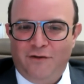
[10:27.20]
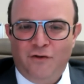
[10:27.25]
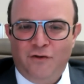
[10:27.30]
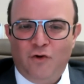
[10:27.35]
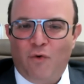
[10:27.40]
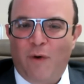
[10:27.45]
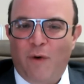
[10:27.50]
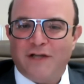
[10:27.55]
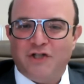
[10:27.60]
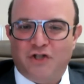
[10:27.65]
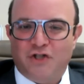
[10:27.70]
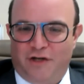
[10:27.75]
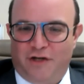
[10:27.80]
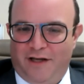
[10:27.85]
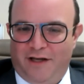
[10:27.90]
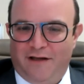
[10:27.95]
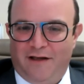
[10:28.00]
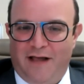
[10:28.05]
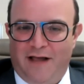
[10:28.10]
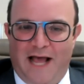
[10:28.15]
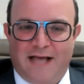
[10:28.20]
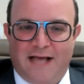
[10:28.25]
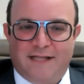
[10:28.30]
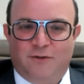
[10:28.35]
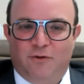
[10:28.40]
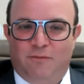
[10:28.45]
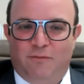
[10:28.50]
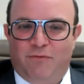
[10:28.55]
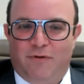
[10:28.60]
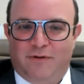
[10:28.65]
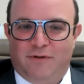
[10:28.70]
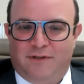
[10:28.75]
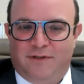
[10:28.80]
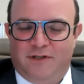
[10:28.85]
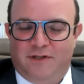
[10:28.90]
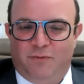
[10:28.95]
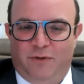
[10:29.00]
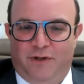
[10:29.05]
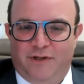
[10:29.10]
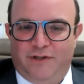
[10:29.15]
questioning as to a
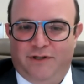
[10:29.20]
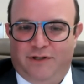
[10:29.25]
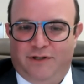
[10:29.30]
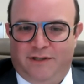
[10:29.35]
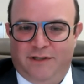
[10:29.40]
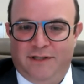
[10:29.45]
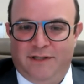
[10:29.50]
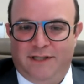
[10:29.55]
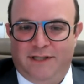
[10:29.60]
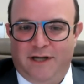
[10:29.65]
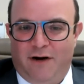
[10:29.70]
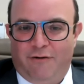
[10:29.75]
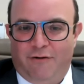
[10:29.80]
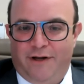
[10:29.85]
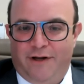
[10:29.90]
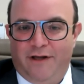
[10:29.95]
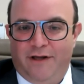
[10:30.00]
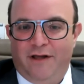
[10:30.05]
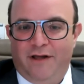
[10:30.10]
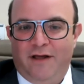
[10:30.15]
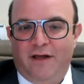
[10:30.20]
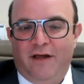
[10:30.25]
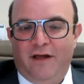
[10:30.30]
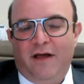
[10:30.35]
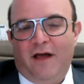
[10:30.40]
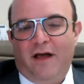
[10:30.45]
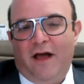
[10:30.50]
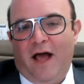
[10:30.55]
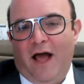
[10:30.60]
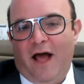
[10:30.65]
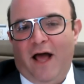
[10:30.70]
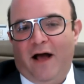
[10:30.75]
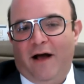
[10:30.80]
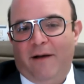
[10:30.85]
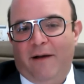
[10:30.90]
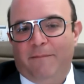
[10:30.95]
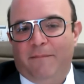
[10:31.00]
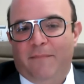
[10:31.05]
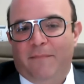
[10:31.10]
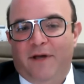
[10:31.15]
person's religious sincerity,
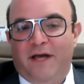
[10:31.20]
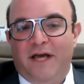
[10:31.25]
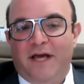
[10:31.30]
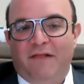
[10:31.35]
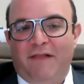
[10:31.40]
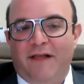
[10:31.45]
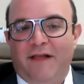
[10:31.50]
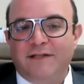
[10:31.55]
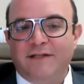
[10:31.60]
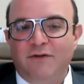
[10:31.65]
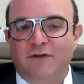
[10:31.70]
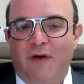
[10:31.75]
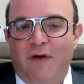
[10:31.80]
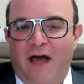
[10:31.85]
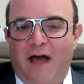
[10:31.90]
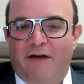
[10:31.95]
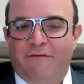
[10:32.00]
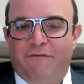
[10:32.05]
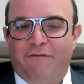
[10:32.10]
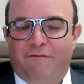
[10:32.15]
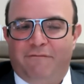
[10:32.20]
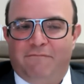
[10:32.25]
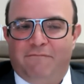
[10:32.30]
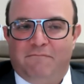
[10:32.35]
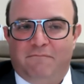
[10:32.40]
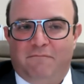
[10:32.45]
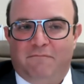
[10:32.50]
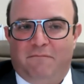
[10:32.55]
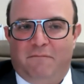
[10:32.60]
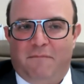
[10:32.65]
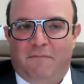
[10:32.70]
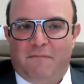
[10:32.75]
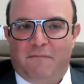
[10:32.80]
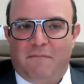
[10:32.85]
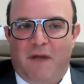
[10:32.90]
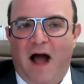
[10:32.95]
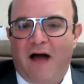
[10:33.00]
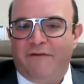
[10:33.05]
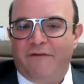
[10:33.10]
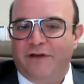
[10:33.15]
unless you have
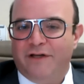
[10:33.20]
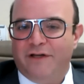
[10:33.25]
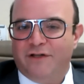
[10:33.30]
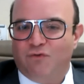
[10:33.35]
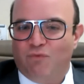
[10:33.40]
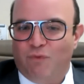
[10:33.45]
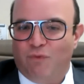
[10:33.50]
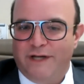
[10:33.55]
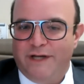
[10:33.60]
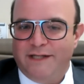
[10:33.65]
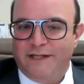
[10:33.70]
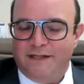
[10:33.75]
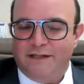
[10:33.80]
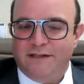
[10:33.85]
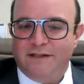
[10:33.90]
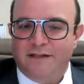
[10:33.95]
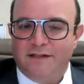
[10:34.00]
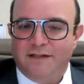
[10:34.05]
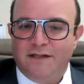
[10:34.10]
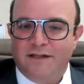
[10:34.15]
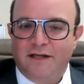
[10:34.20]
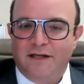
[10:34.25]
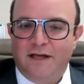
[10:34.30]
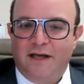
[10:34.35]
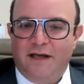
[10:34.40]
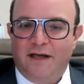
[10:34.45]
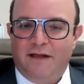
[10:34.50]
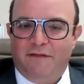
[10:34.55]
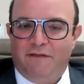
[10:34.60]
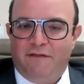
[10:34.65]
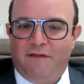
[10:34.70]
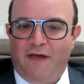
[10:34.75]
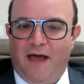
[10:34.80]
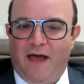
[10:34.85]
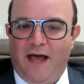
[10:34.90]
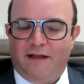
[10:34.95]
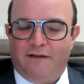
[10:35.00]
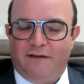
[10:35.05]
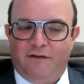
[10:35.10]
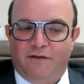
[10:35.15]
obvious reasons
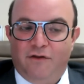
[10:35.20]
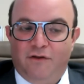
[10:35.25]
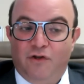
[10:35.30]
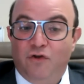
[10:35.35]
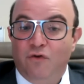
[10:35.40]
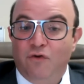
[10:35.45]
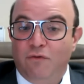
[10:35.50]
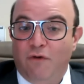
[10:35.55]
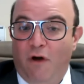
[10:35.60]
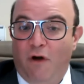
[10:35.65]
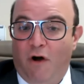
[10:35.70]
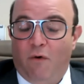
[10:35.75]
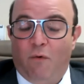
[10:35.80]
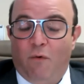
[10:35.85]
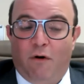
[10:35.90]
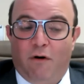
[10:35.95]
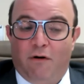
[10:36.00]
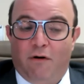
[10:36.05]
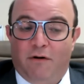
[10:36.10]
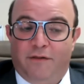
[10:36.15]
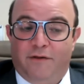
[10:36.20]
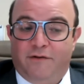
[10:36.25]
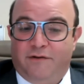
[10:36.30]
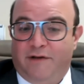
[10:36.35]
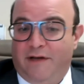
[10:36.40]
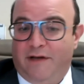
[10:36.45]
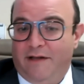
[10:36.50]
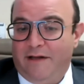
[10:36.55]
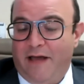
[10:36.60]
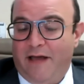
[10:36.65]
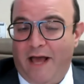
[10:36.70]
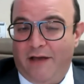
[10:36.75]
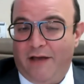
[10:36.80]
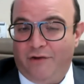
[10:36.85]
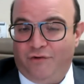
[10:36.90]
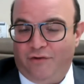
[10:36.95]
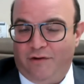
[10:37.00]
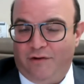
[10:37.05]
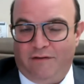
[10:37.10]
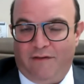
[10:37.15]
that you know, or there's an
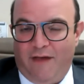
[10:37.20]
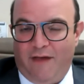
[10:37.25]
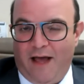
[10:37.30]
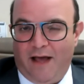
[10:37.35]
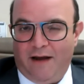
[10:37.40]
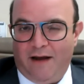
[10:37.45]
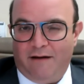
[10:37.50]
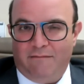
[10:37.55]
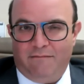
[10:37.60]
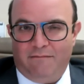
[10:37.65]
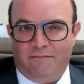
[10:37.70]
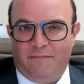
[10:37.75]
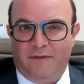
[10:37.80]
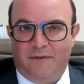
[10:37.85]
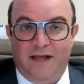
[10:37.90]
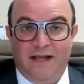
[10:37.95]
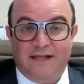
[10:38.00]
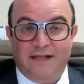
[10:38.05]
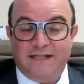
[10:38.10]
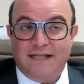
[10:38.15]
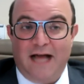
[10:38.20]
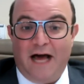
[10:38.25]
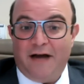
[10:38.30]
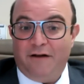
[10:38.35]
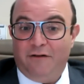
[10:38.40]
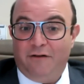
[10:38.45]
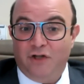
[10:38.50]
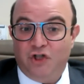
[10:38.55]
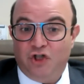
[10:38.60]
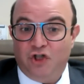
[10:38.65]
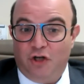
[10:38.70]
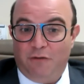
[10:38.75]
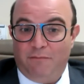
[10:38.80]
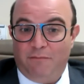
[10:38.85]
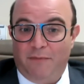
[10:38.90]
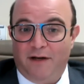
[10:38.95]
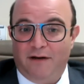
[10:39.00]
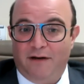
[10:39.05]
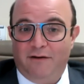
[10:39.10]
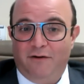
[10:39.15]
indication that it's not a
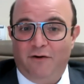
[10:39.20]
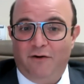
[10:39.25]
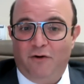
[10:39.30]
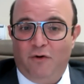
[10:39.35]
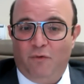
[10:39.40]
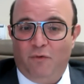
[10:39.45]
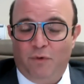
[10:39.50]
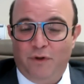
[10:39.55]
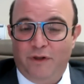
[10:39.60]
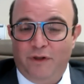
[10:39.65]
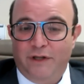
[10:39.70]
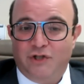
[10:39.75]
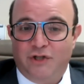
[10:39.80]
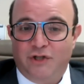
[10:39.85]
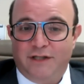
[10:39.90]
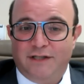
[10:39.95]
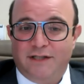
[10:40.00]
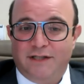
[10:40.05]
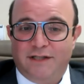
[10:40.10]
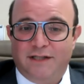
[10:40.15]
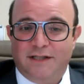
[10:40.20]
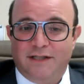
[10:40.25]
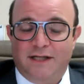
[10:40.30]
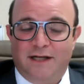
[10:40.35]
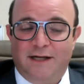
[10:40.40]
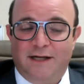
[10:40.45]
legitimate religious